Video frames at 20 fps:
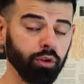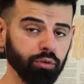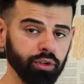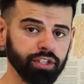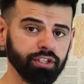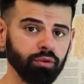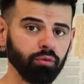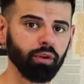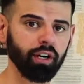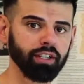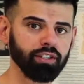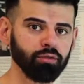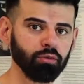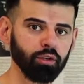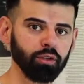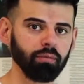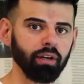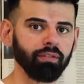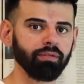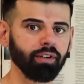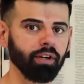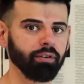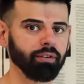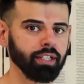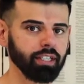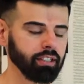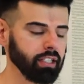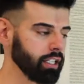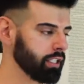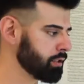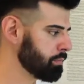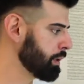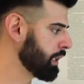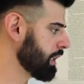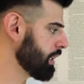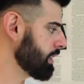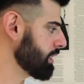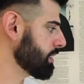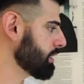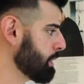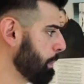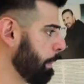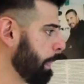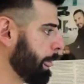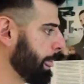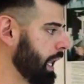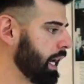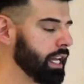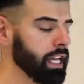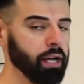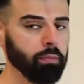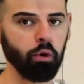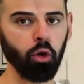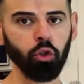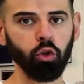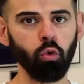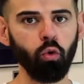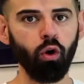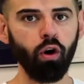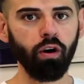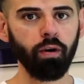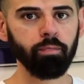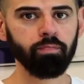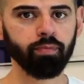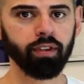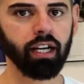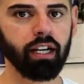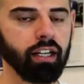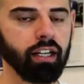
The reason why it's one of my favorites is because I am on the wall.